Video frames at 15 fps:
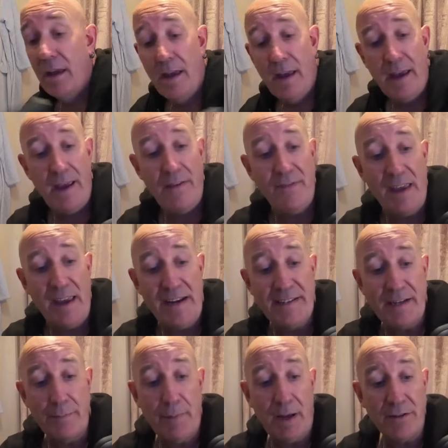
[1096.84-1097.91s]
Hit the
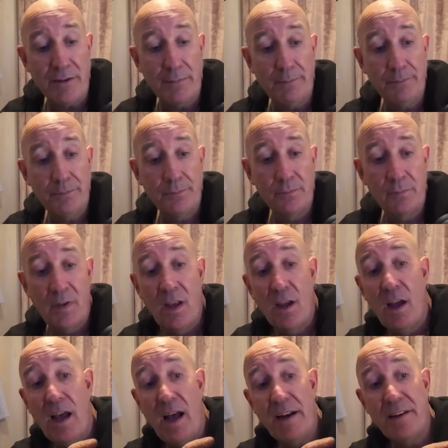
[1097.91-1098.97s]
heating button
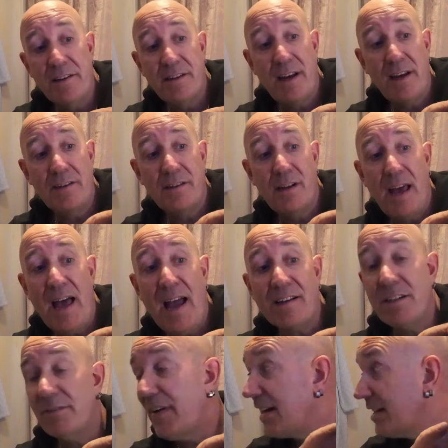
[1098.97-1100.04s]
and it says
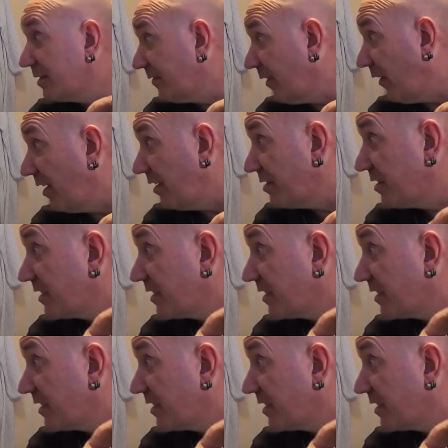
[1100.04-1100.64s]
activate device,